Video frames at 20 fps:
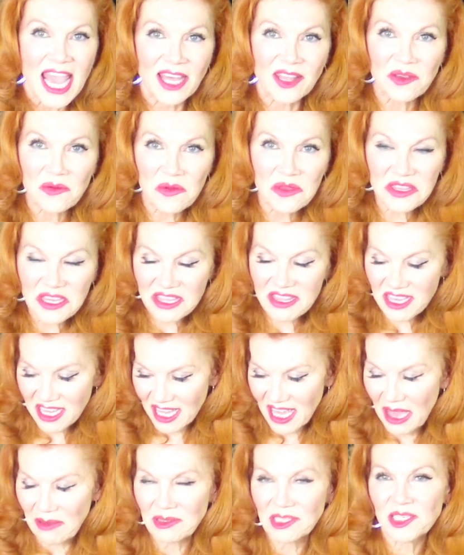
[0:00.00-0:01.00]
And the one thing
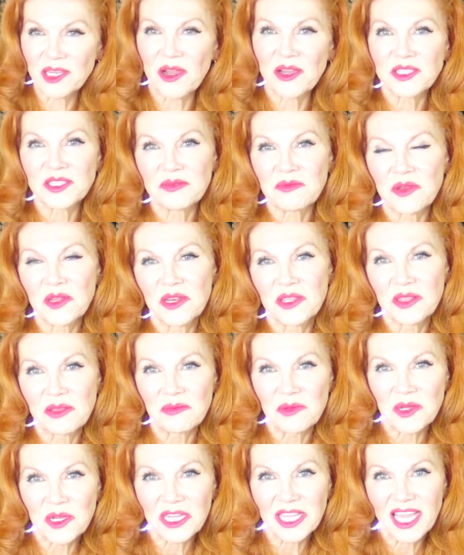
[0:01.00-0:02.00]
that Gabby talks about in
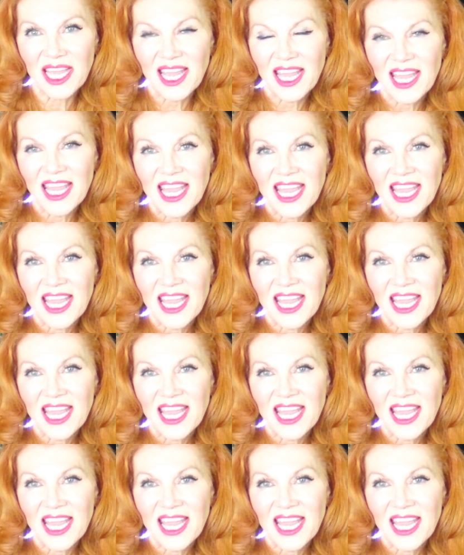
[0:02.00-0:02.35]
the book